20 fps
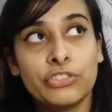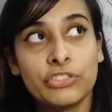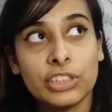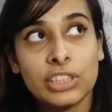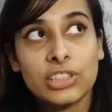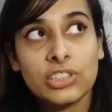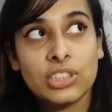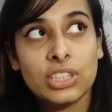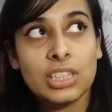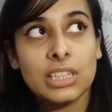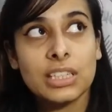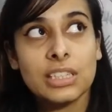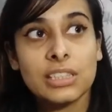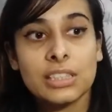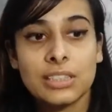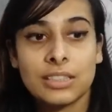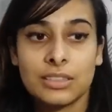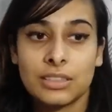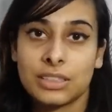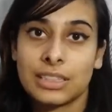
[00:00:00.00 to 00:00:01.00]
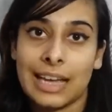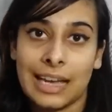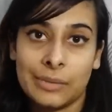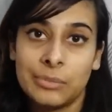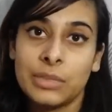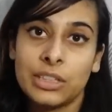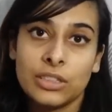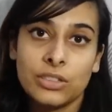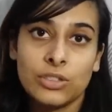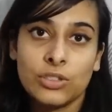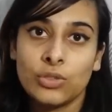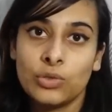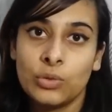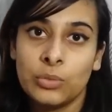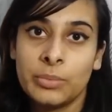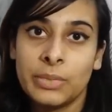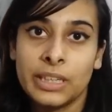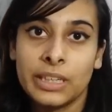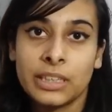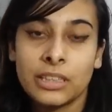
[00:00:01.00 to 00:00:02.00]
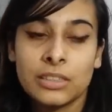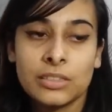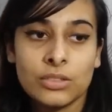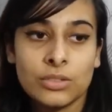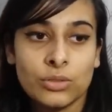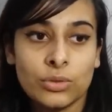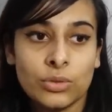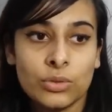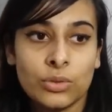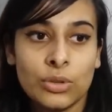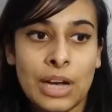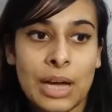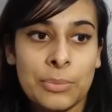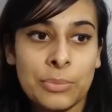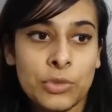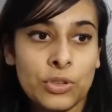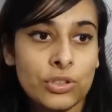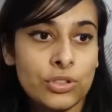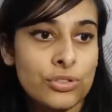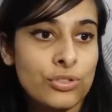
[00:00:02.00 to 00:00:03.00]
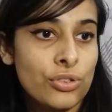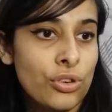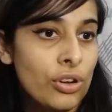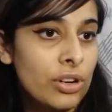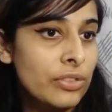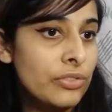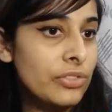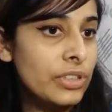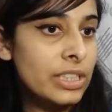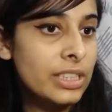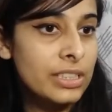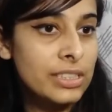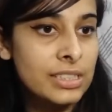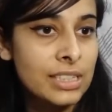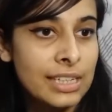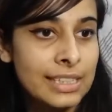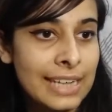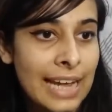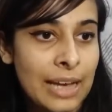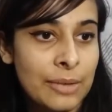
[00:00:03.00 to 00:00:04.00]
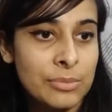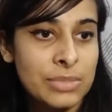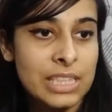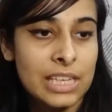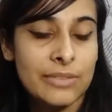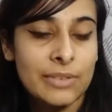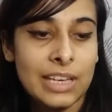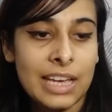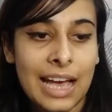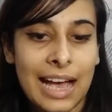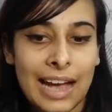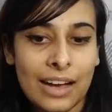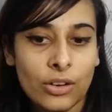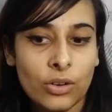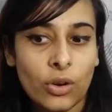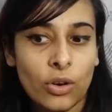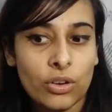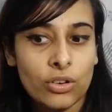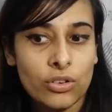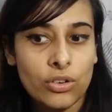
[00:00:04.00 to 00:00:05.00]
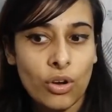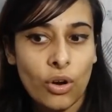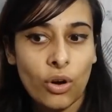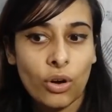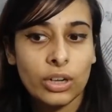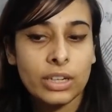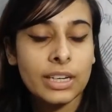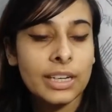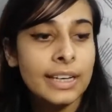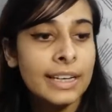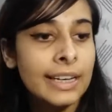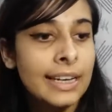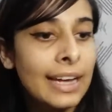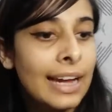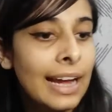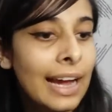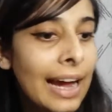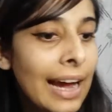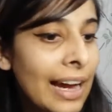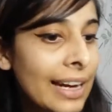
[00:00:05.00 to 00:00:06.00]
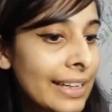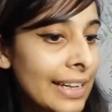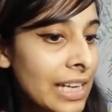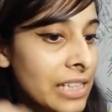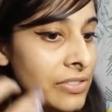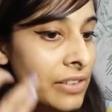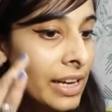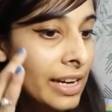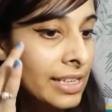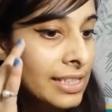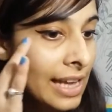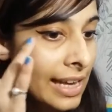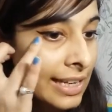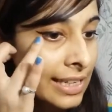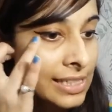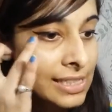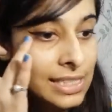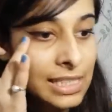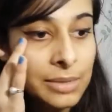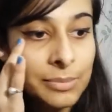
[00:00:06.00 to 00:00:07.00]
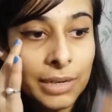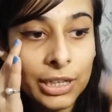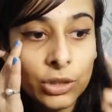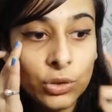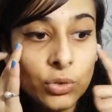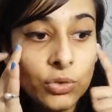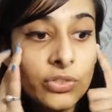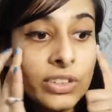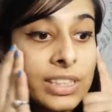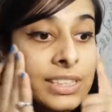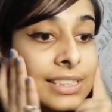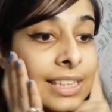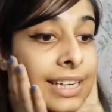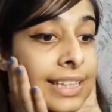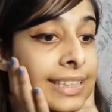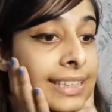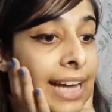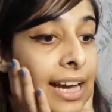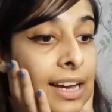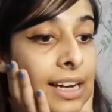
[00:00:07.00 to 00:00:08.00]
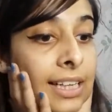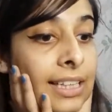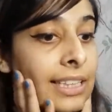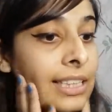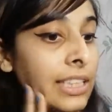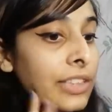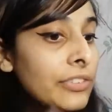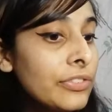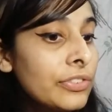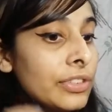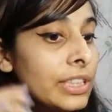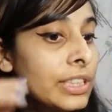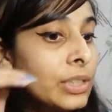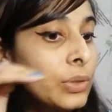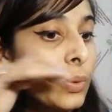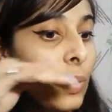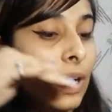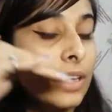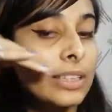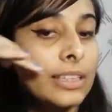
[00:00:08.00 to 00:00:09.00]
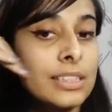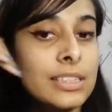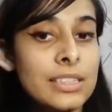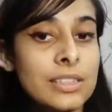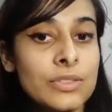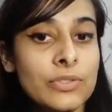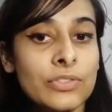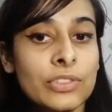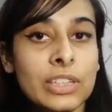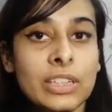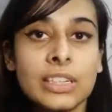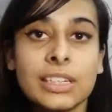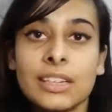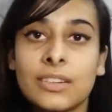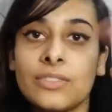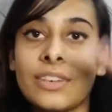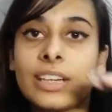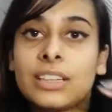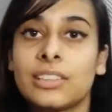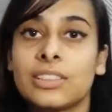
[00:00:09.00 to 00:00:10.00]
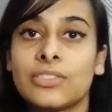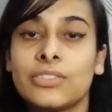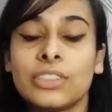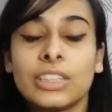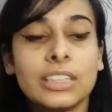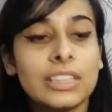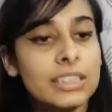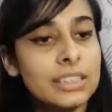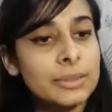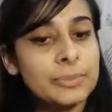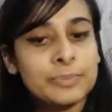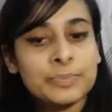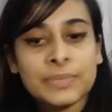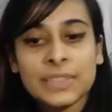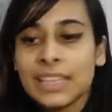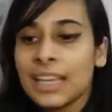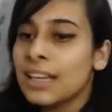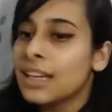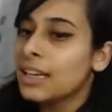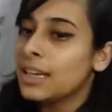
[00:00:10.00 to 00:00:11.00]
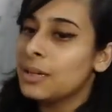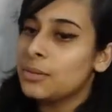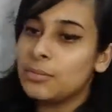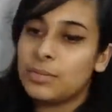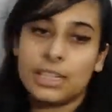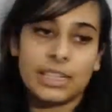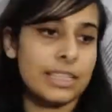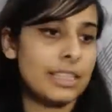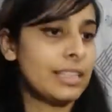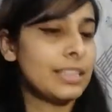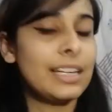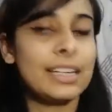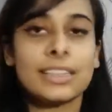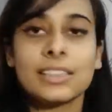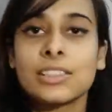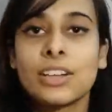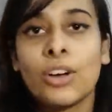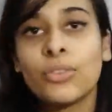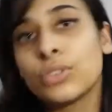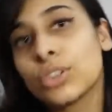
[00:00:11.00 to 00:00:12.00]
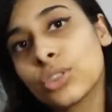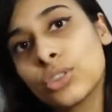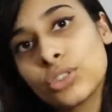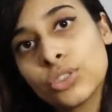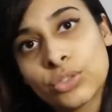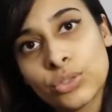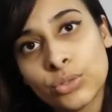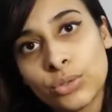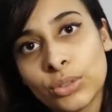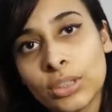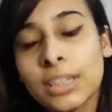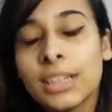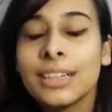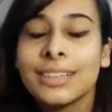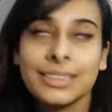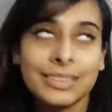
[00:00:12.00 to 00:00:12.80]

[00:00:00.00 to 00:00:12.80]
which is time consuming. So I'm not sure if it is a time saving hack or not. And as far as I can see, my two wings are entirely different. One is weird and one is weird, but that is how we're gonna roll.